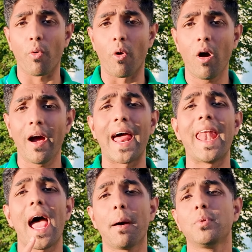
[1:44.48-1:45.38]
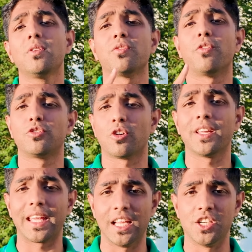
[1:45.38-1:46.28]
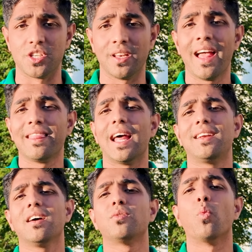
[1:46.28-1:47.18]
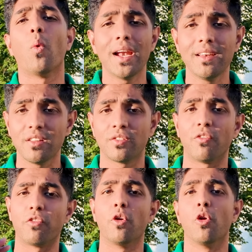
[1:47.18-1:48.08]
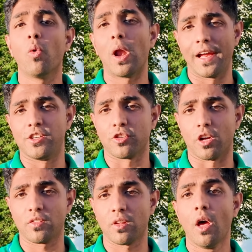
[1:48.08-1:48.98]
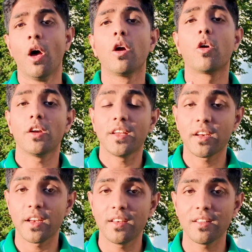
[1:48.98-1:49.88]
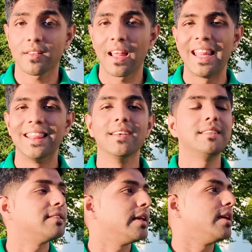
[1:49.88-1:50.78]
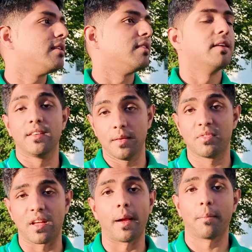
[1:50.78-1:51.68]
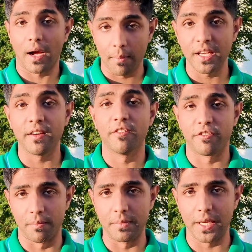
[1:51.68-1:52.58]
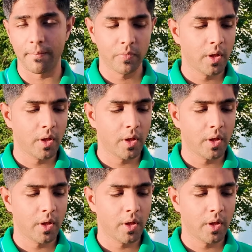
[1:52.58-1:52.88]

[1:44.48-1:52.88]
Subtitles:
RAW, and Apple's photonic engine that does wonders for low light shots. Content creators, this is the dream setup coming from me.